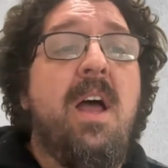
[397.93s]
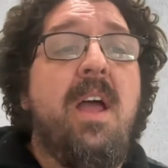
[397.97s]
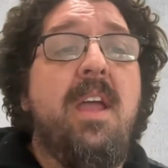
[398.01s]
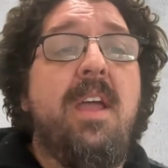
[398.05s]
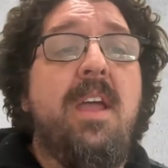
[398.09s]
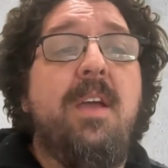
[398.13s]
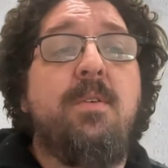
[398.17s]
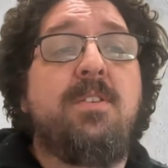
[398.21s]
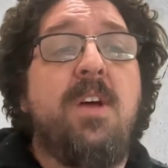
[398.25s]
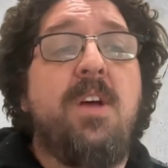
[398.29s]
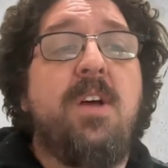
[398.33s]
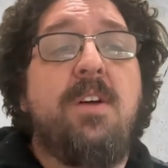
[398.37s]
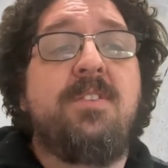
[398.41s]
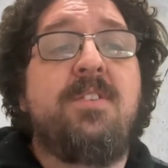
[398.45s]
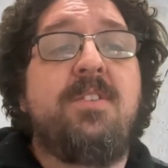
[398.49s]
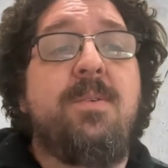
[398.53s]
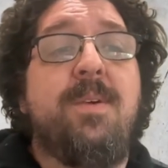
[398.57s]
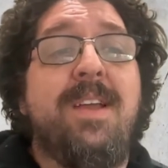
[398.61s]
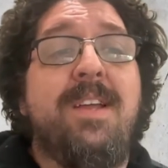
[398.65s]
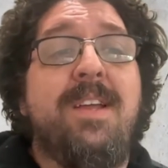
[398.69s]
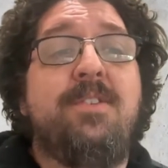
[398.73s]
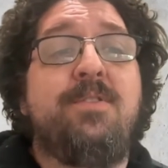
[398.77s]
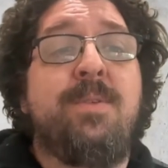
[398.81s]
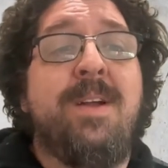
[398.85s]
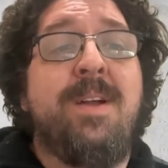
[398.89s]
It was also
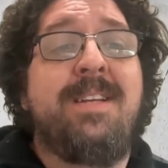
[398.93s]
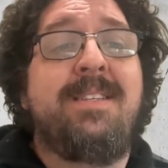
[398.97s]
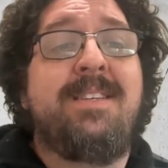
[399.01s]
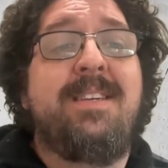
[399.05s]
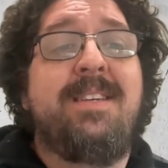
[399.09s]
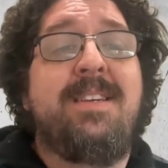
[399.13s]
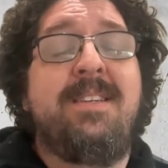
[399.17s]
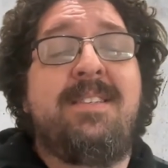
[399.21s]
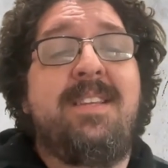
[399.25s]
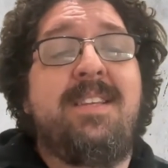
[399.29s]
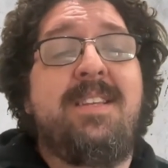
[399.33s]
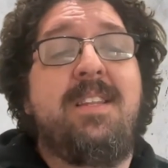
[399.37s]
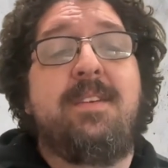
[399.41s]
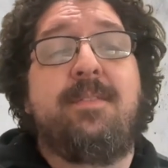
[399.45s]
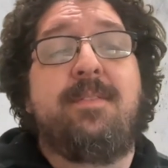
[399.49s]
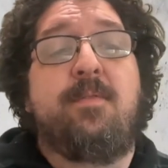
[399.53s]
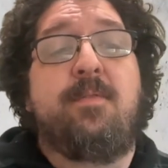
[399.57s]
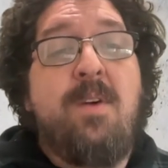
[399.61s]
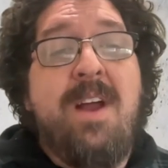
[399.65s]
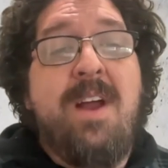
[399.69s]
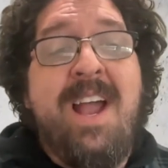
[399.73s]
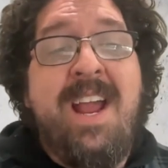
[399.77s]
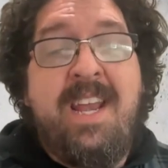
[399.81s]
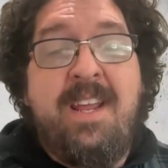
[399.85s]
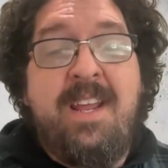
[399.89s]
interesting to see the
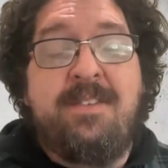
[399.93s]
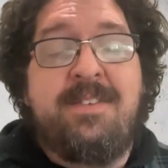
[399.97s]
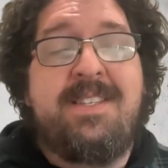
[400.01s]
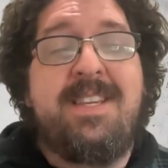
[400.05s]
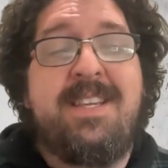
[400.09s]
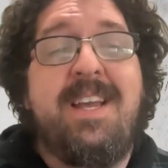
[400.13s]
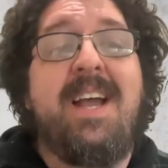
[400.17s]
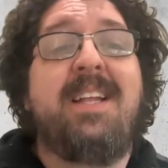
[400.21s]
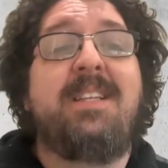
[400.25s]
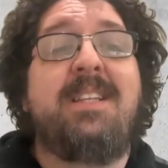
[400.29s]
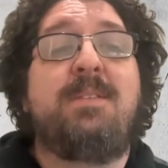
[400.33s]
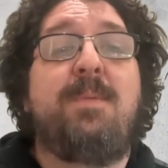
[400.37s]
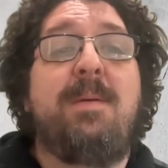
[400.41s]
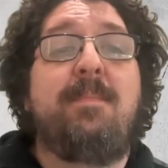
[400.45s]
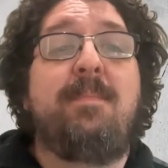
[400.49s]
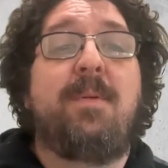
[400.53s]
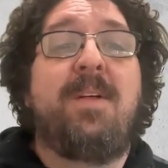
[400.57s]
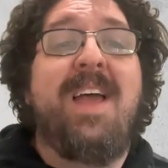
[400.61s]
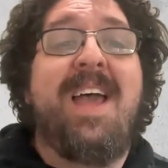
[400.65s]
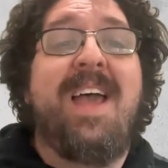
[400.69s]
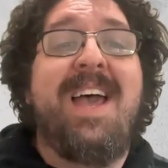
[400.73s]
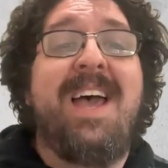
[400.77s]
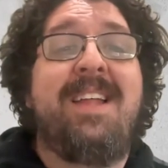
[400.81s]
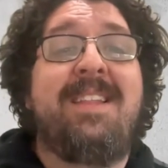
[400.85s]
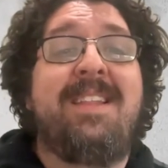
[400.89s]
variety of signs people
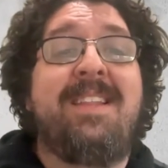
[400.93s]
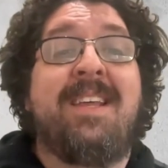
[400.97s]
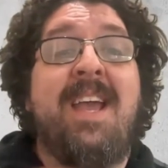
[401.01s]
had,